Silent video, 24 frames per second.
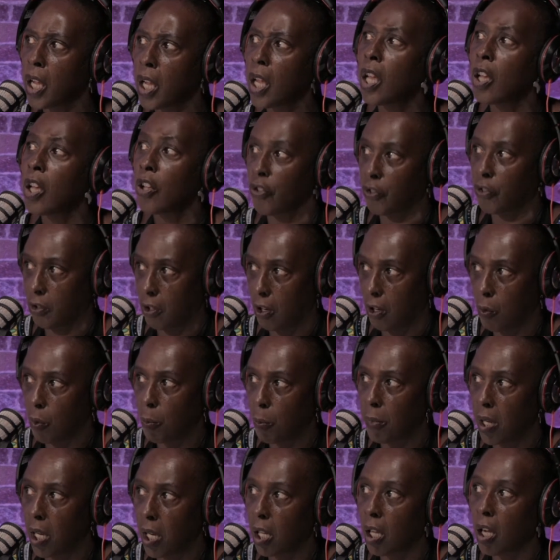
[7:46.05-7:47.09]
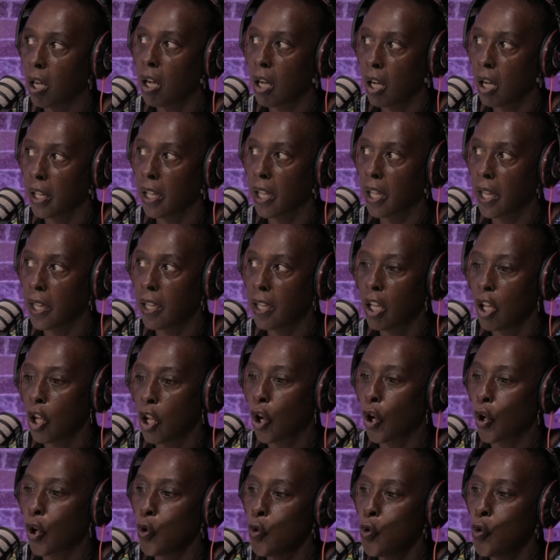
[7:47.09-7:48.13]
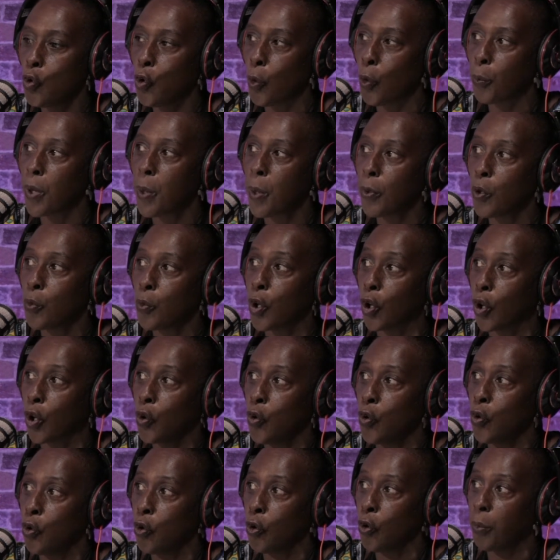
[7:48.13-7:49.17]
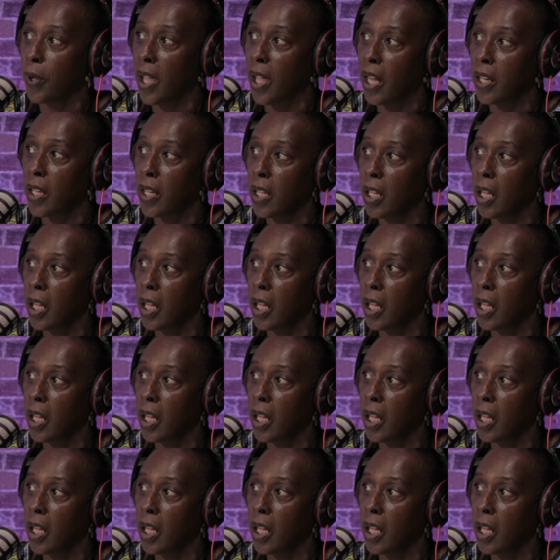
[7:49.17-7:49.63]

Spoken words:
So I'm like, okay, clued up. People who are clued up, get it?